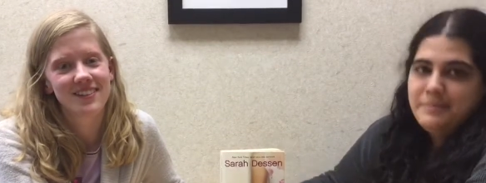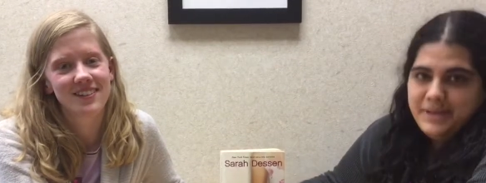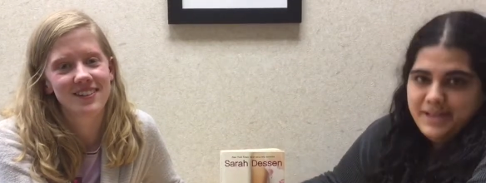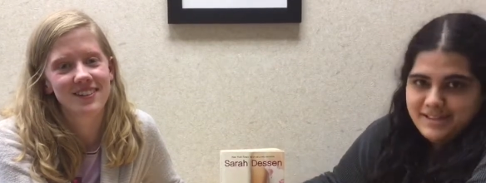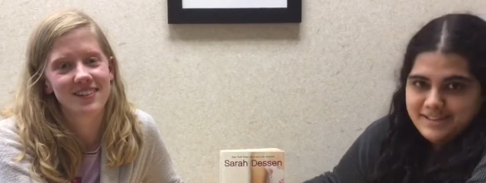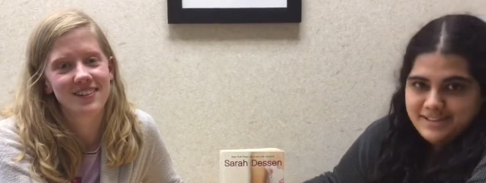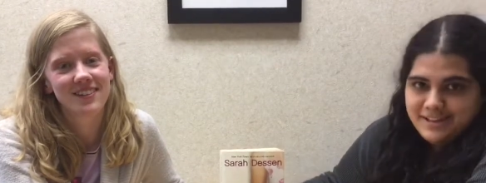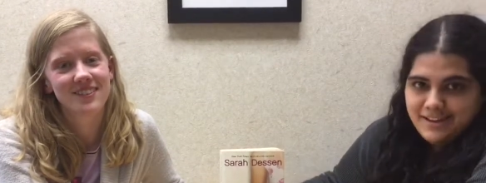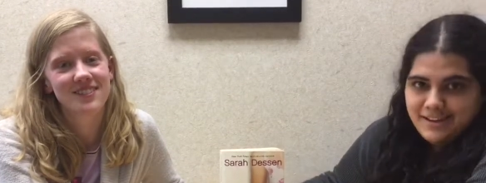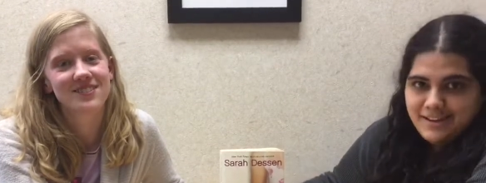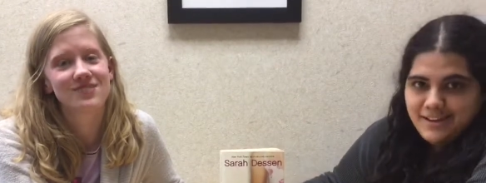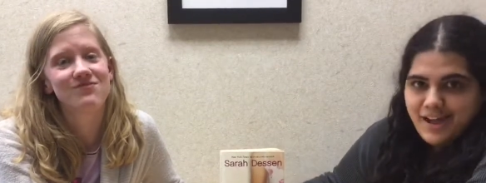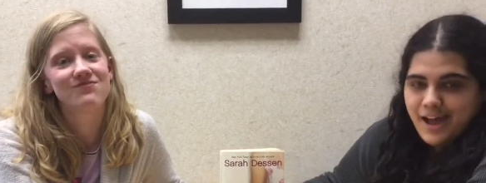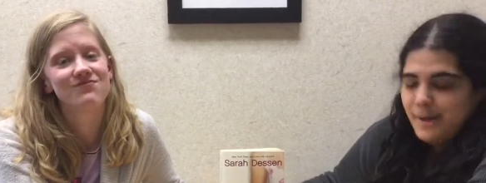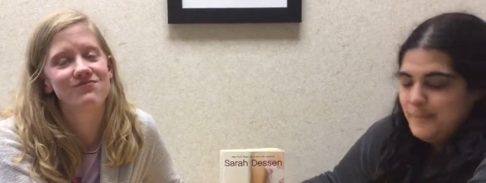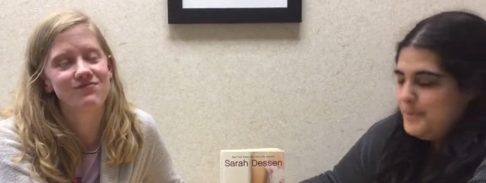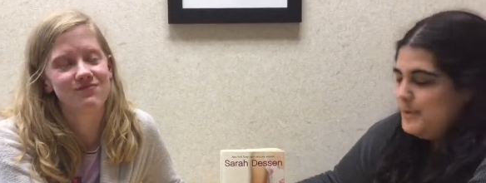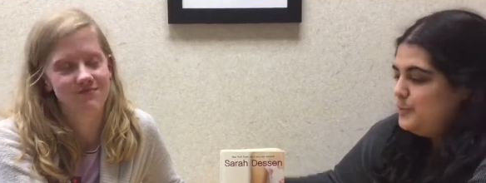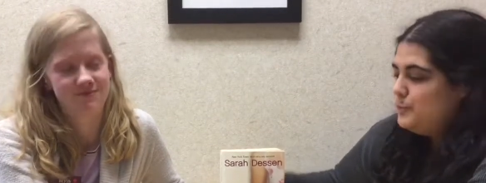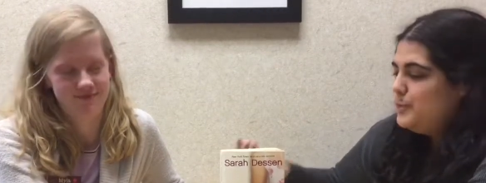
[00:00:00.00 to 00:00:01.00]
Speaker 1: amazing. I
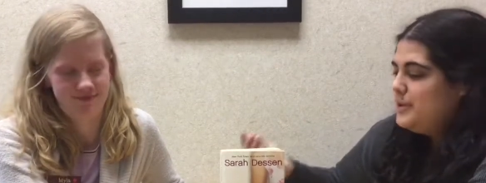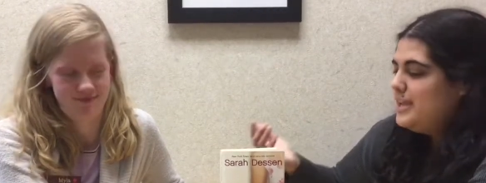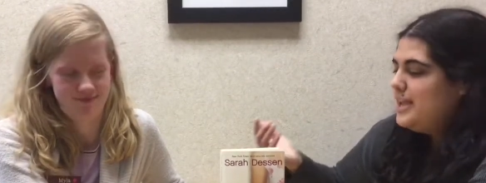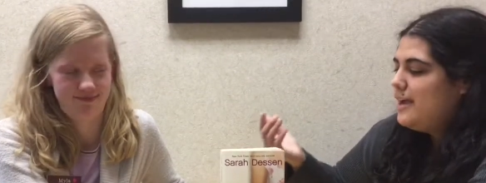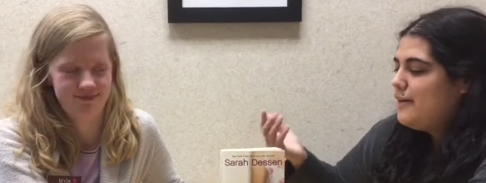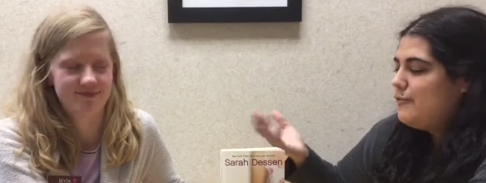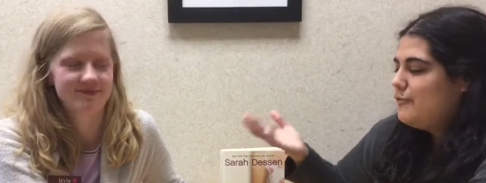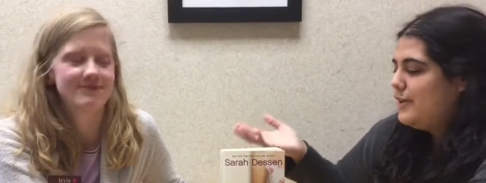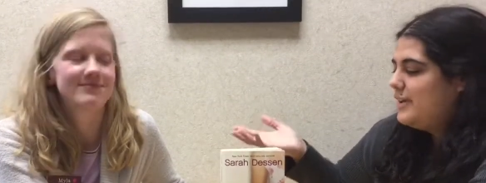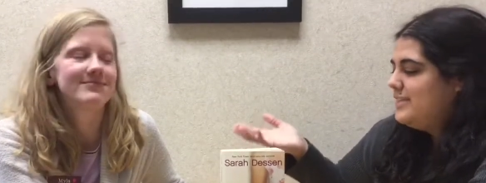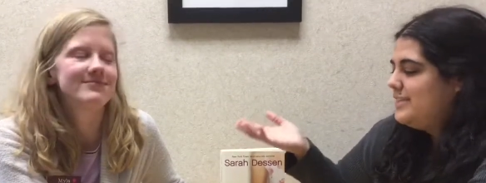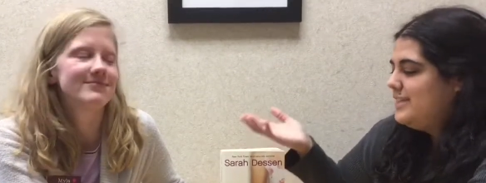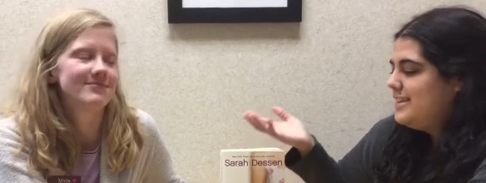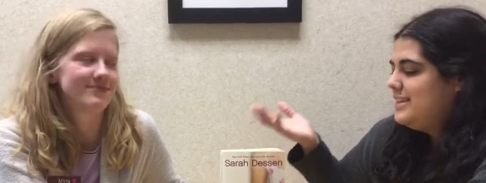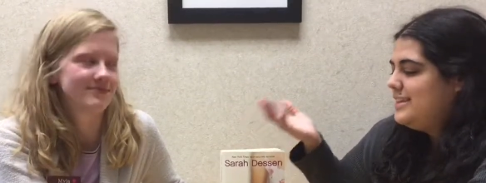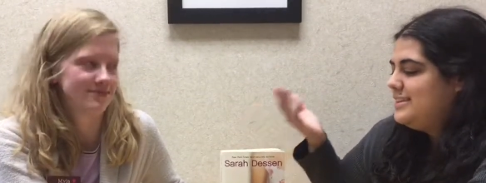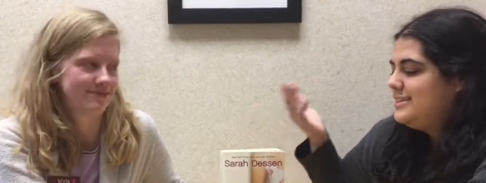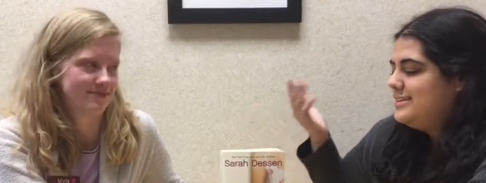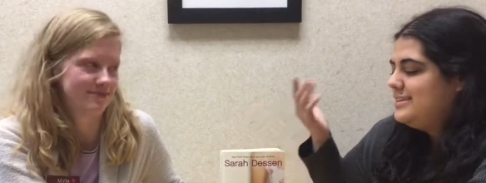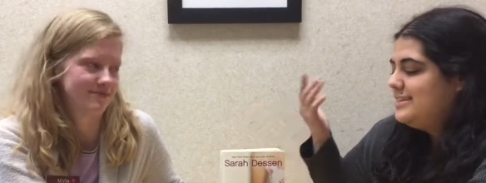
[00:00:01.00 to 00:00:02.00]
mean, we have read
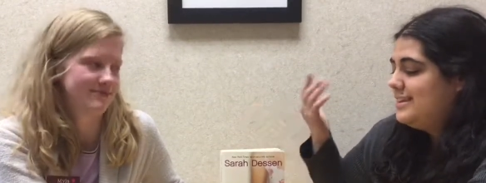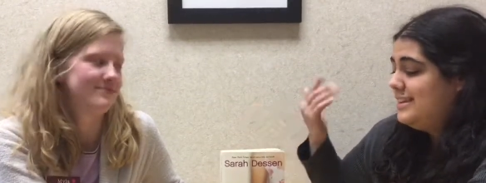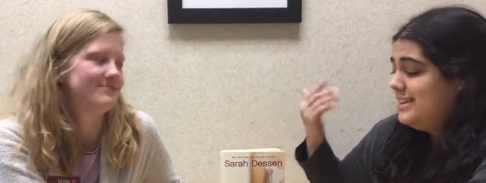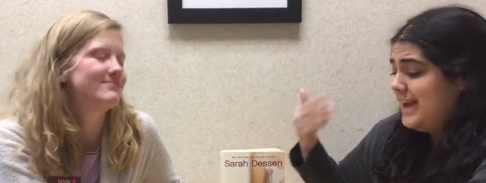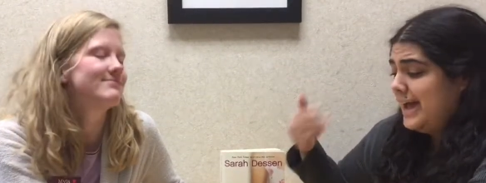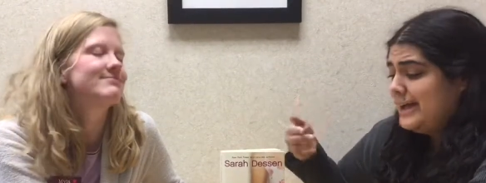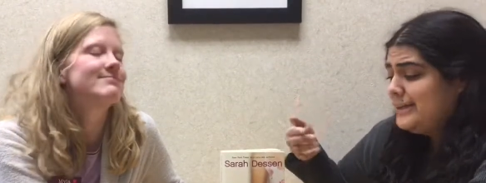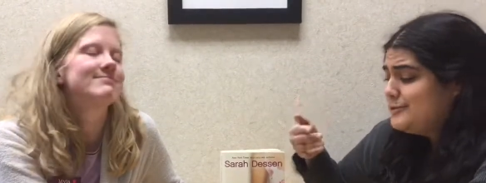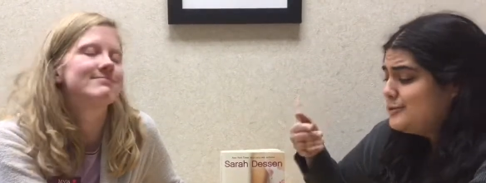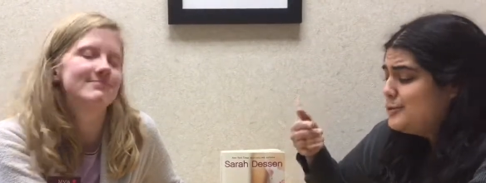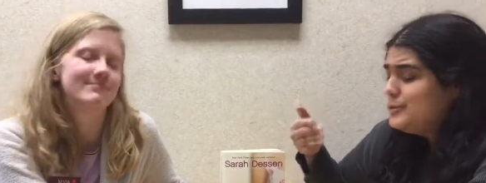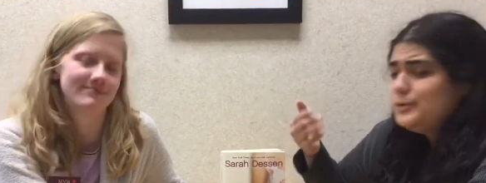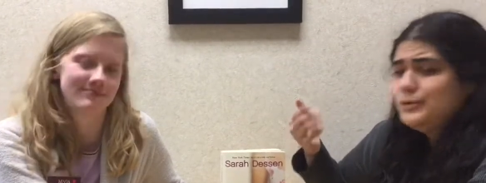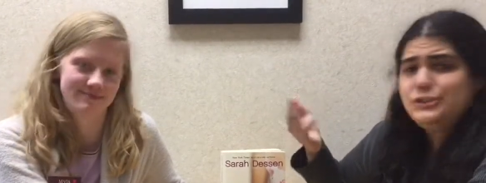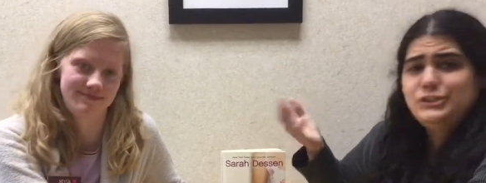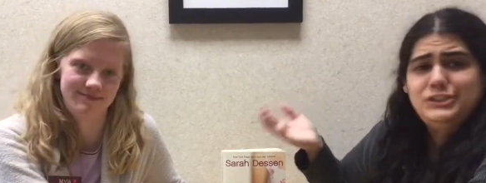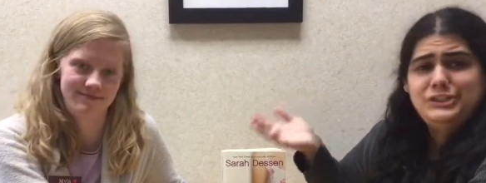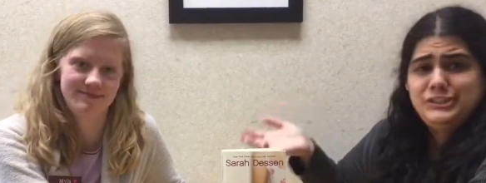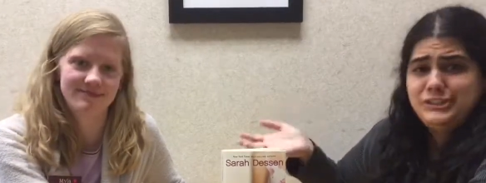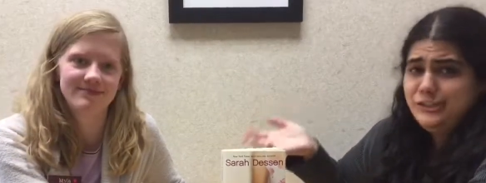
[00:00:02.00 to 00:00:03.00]
these in high school.
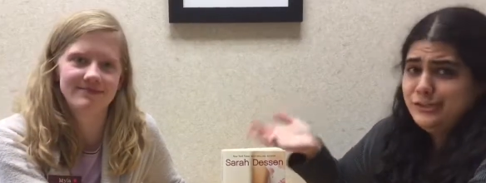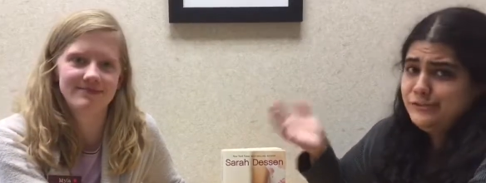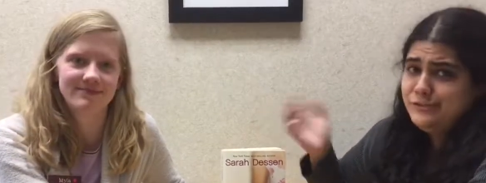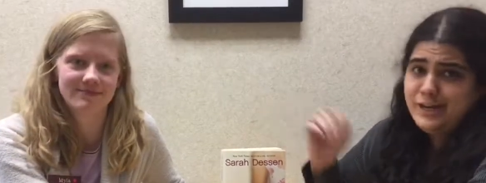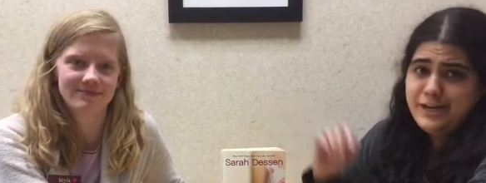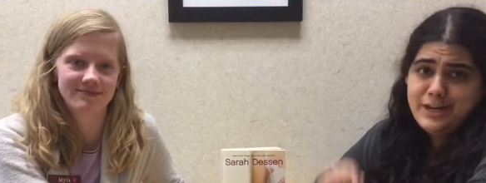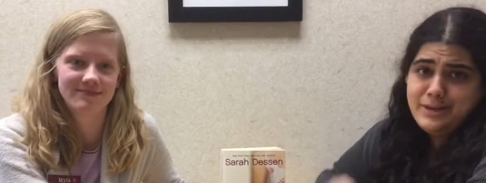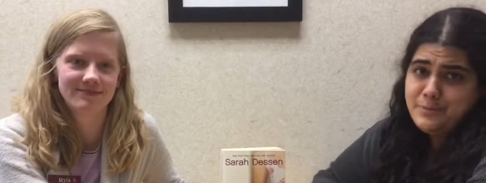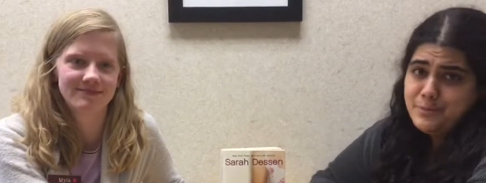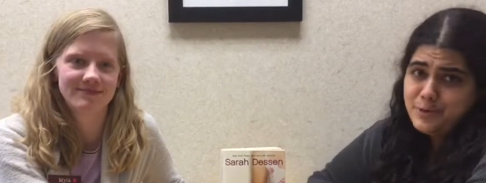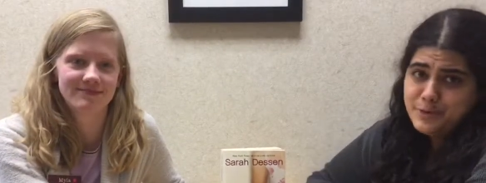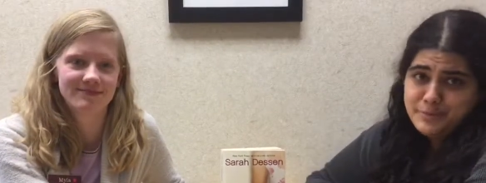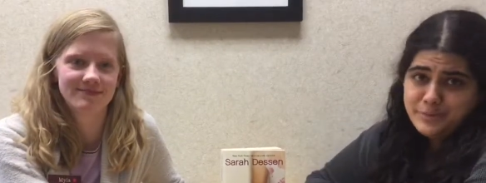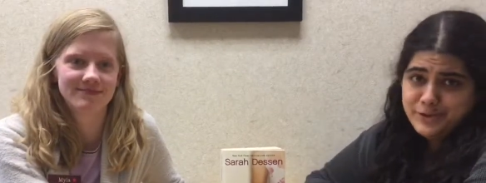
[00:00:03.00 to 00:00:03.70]
She's still writing more